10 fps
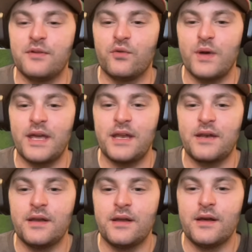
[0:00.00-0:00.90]

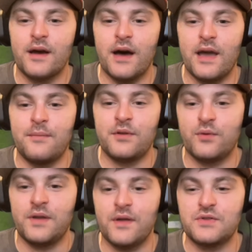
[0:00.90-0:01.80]
between
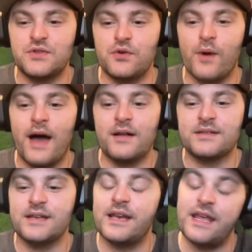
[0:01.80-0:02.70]
those 2
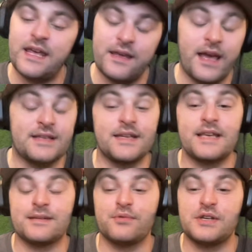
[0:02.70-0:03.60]
routes, and he hits a
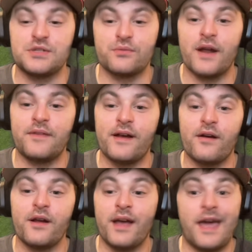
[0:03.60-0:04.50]
nice completion right
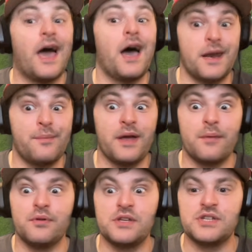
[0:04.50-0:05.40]
there, and a big
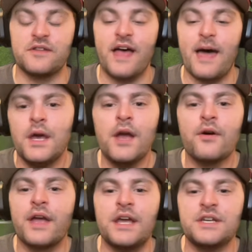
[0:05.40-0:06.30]
completion at that. Here
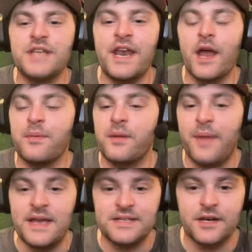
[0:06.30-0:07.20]
again, just ended up in a
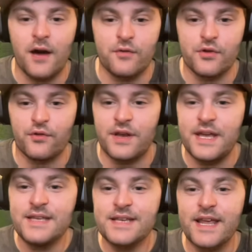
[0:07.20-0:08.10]
basic cover 3.
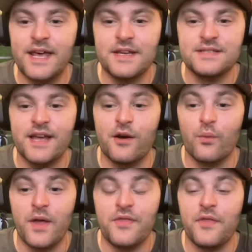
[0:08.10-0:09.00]
He's going to hit us there
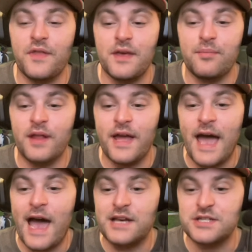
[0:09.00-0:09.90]
with the play
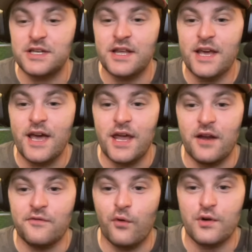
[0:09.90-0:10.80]
action, and
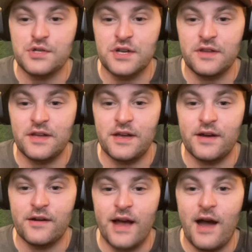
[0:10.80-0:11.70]
unfortunately
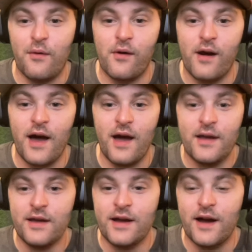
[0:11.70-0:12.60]
here, our
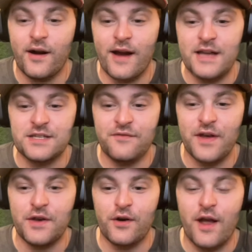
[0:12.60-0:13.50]
edge
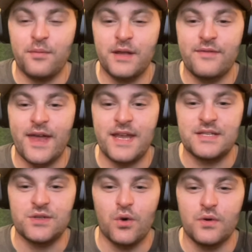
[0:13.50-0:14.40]
defender, I believe that
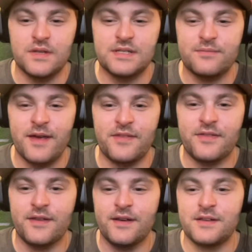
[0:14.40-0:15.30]
is Nolan
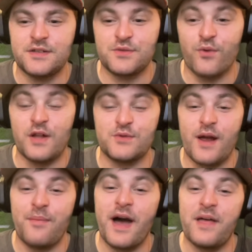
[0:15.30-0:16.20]
Smith, just runs
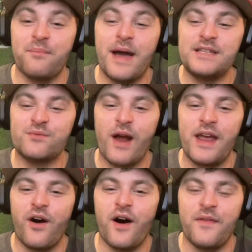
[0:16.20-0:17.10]
right by him, bites
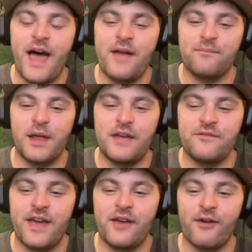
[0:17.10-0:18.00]
right on that play
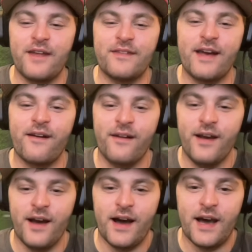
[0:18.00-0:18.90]
fake right there,
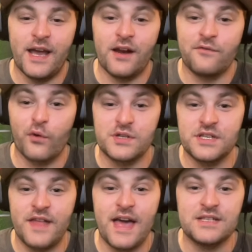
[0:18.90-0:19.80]
and
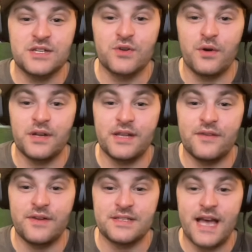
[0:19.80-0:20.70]
unfortunately that is just going to
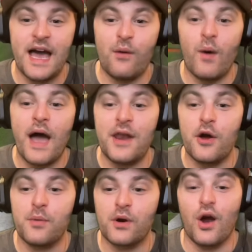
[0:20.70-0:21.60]
leave his guy wide
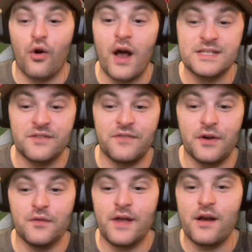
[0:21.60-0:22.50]
open across the
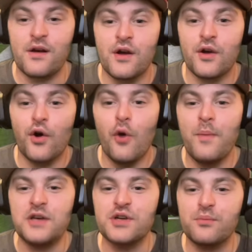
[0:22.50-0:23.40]
field there. Cole
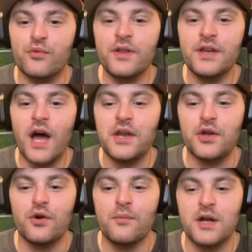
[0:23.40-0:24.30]
Bishop really not
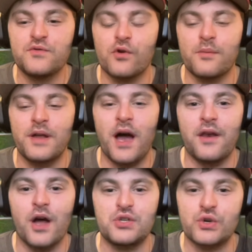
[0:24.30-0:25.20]
doing much for me.
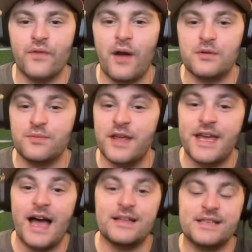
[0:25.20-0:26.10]
I'm not sure if I was
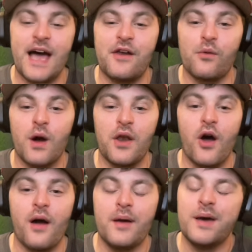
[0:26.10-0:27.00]
playing outside or
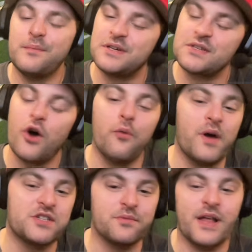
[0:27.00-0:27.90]
whatnot, but just Cole
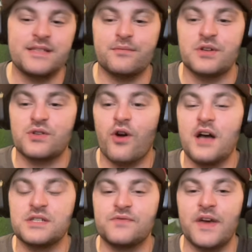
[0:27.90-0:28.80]
Bishop lets him just
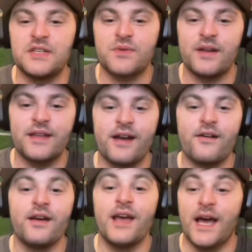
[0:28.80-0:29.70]
cross his face right
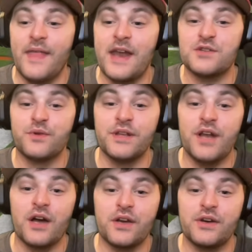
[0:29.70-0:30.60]
there, and that is really
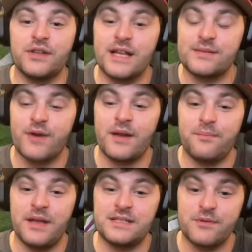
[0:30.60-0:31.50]
not good. Lets him
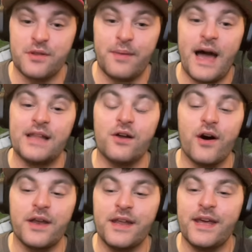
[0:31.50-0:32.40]
beats into the
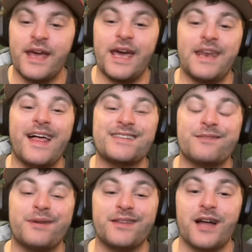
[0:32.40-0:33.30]
pylon, and that's
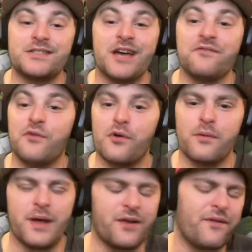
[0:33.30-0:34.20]
going to be a touchdown for
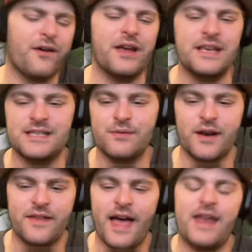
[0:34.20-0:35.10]
him, and a very easy
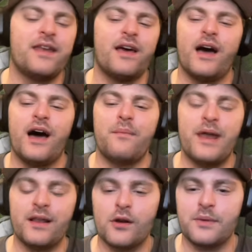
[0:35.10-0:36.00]
one at that.
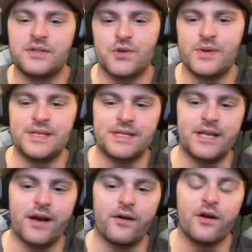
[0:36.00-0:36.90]
Made it a little bit too easy
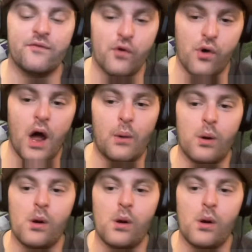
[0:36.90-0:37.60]
there for our